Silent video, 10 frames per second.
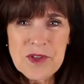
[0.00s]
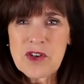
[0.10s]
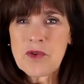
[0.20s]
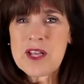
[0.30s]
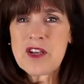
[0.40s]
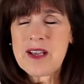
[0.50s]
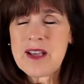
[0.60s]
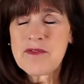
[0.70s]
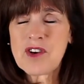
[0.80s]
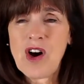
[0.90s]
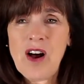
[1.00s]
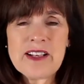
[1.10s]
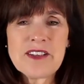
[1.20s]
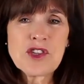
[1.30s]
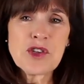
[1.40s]
You know, they have gone
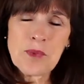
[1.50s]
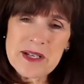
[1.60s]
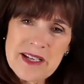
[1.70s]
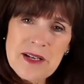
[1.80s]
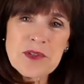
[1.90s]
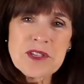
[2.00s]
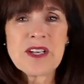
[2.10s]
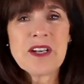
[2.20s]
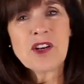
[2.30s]
into, when he was